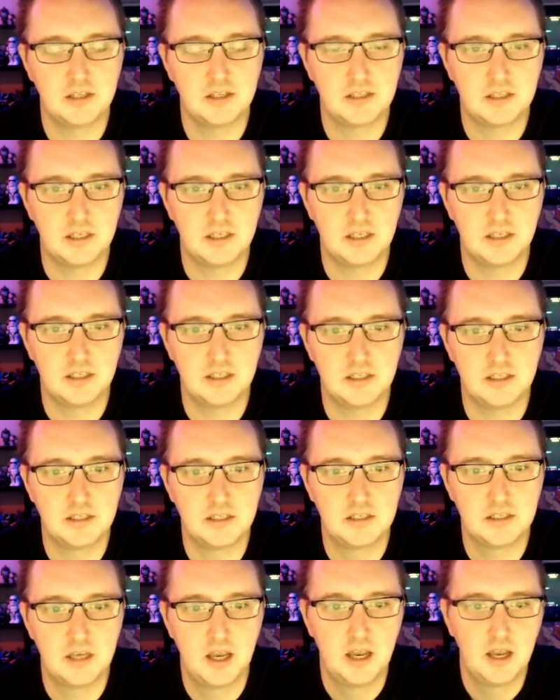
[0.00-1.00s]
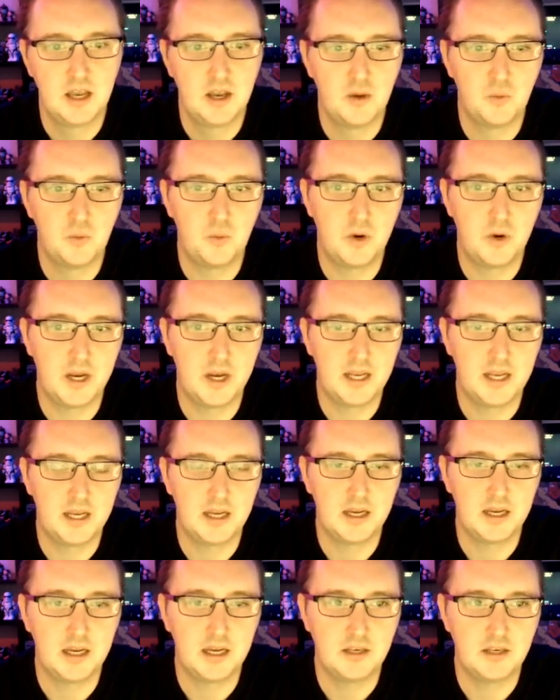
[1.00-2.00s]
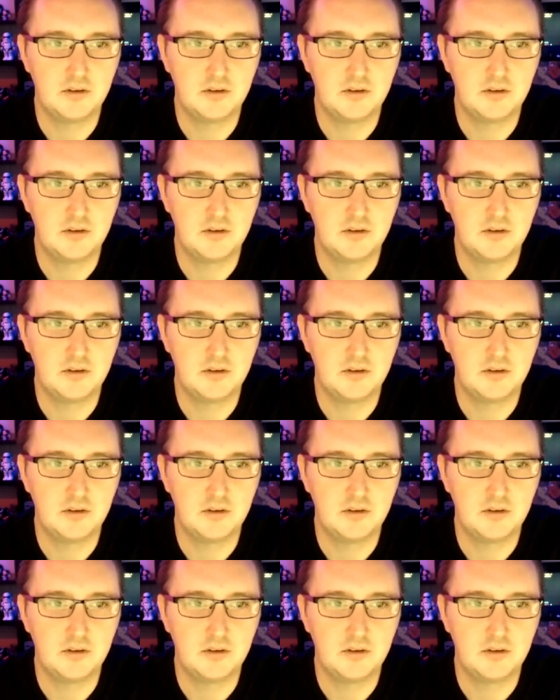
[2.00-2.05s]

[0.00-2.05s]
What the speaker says: This is where